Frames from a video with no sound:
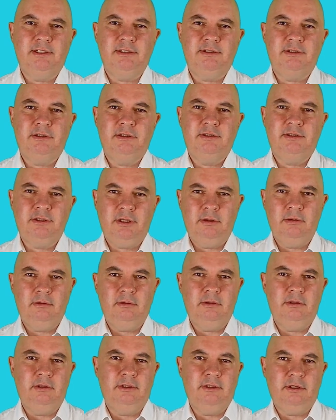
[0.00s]
has
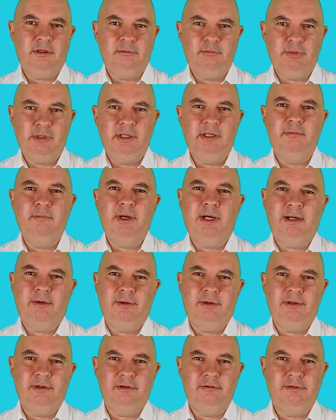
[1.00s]
total and complete
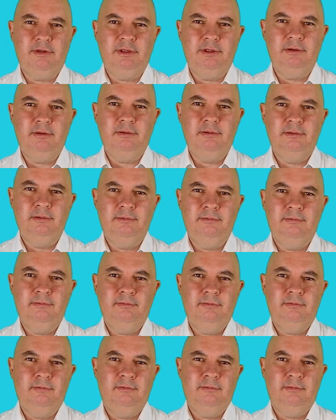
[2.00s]
power over you,
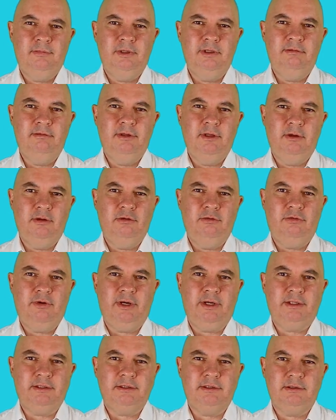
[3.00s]
even though the
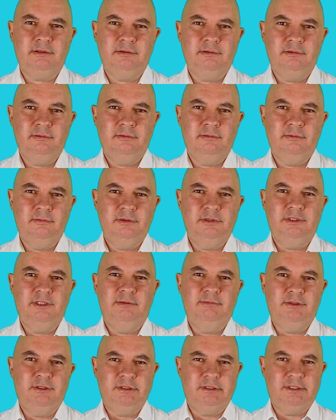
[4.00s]
facts would
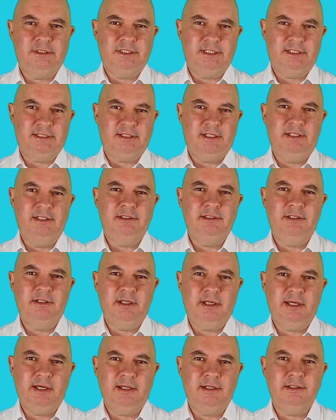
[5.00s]
seem to suggest that isn't
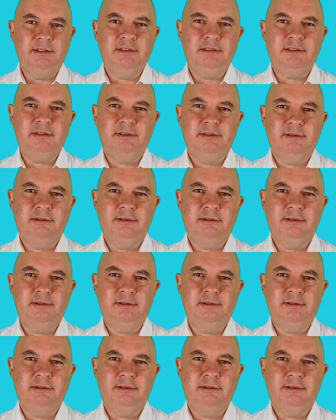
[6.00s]
the case.